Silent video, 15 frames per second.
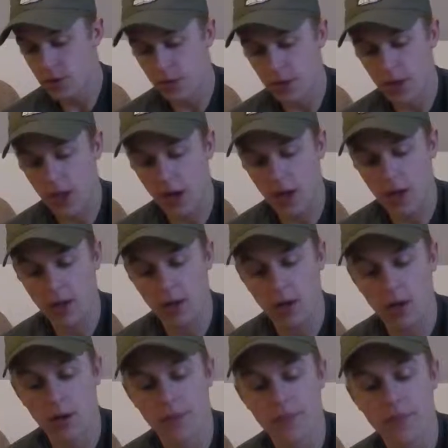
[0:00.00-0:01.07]
we got
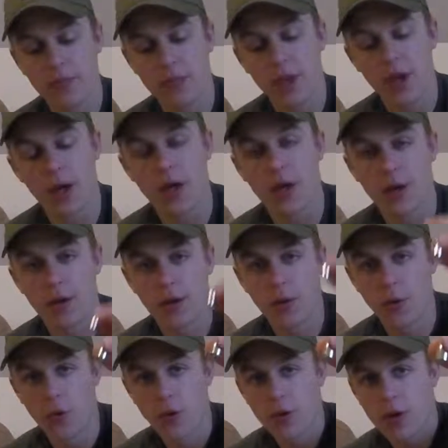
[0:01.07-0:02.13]
here a
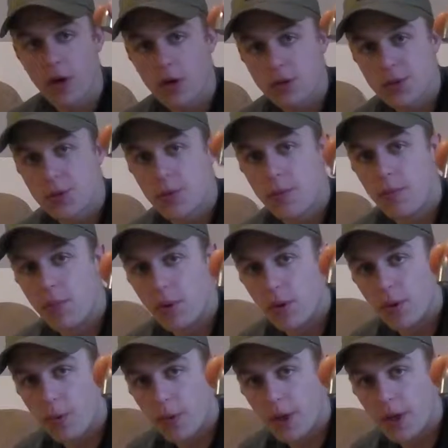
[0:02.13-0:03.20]
1/4 ounce
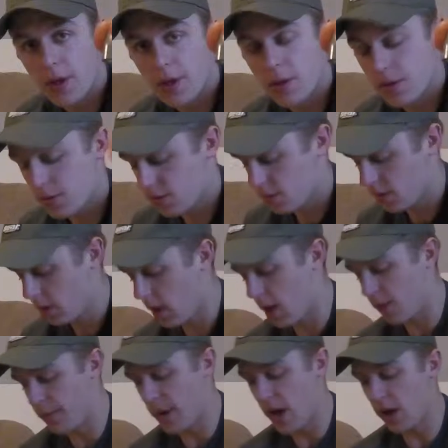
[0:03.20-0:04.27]
bullet weight. Got
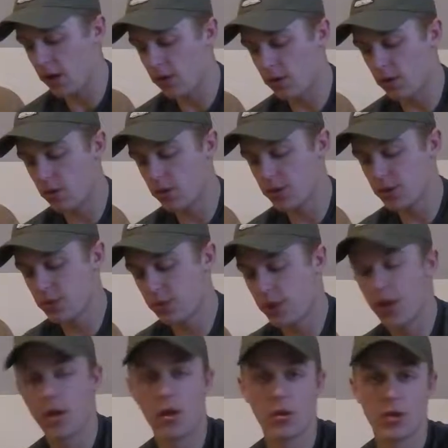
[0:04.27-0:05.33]
a pack of those. We
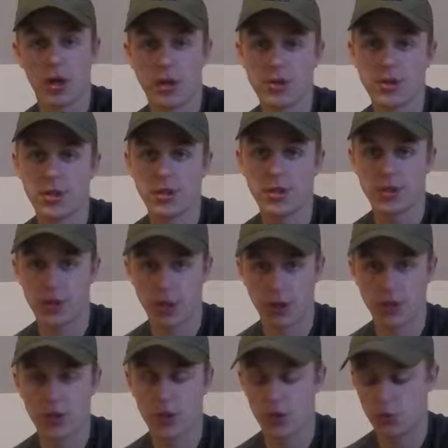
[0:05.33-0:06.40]
didn't go tungsten because
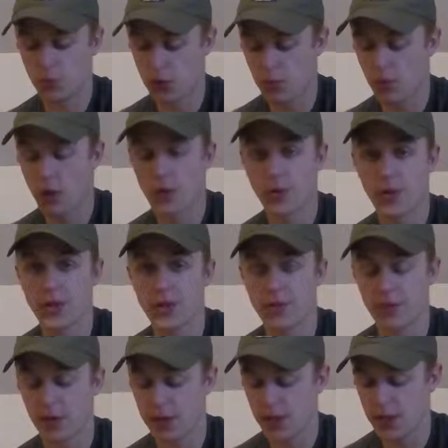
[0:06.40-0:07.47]
tungsten is way more expensive
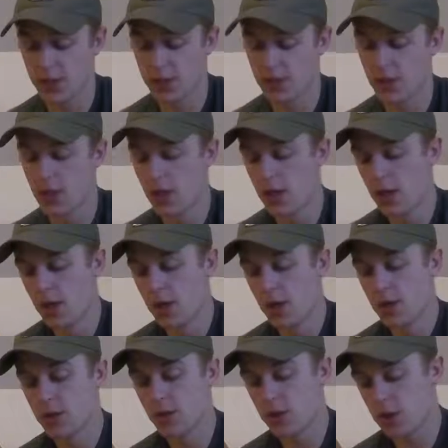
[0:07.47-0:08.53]
than this.
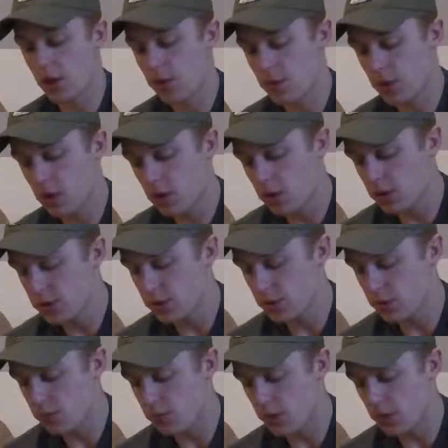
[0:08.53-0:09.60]
So then we also
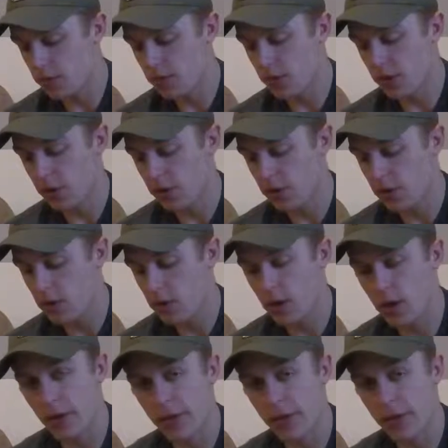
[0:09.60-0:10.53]
went with a